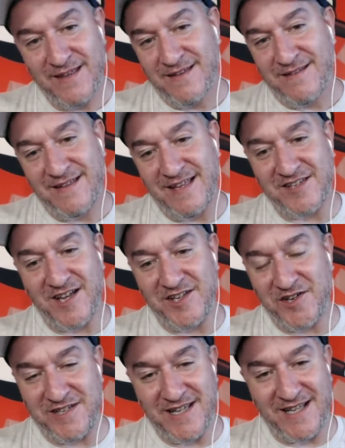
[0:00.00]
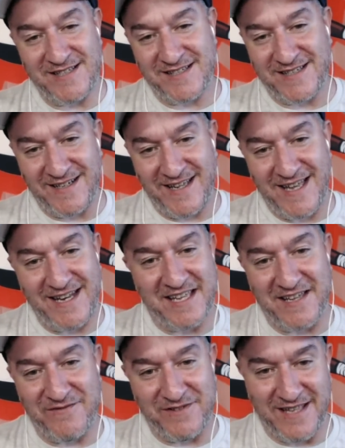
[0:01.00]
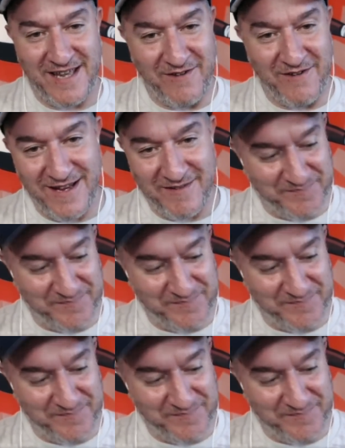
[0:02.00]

is on your desk in any given day, right?